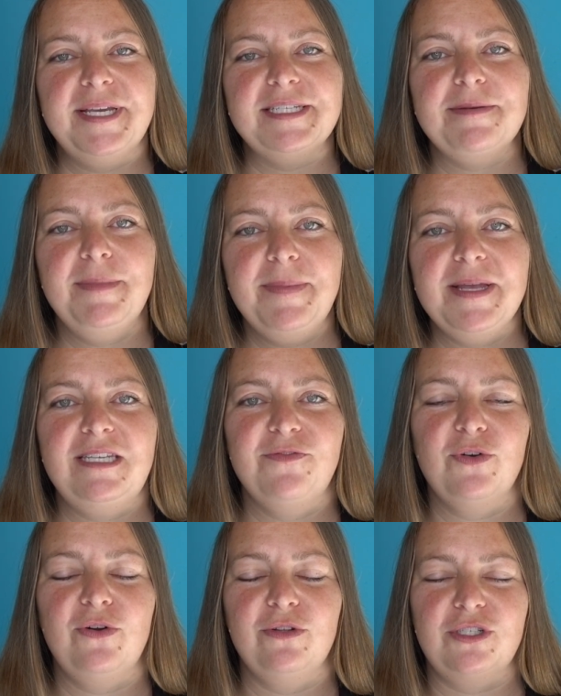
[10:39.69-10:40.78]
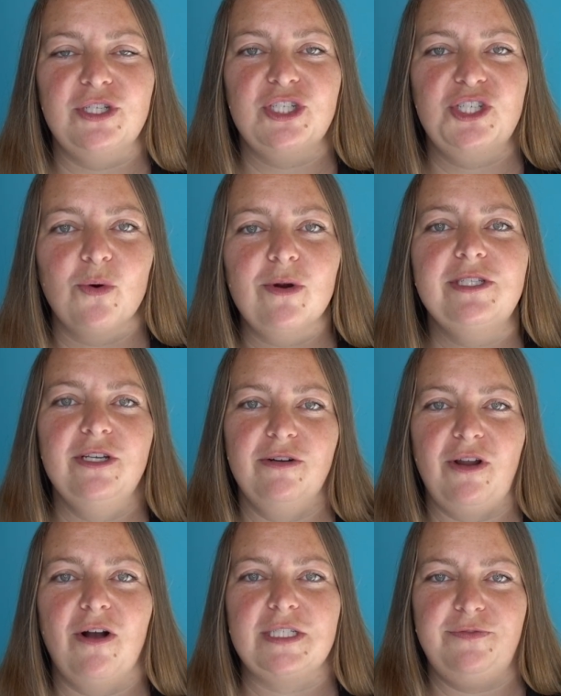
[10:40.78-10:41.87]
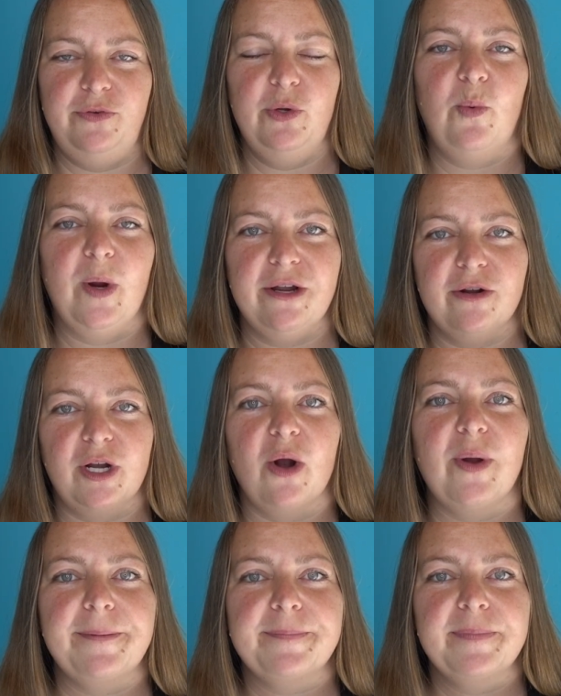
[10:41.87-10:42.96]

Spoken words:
because it may be difficult to source your dog's food where you're going.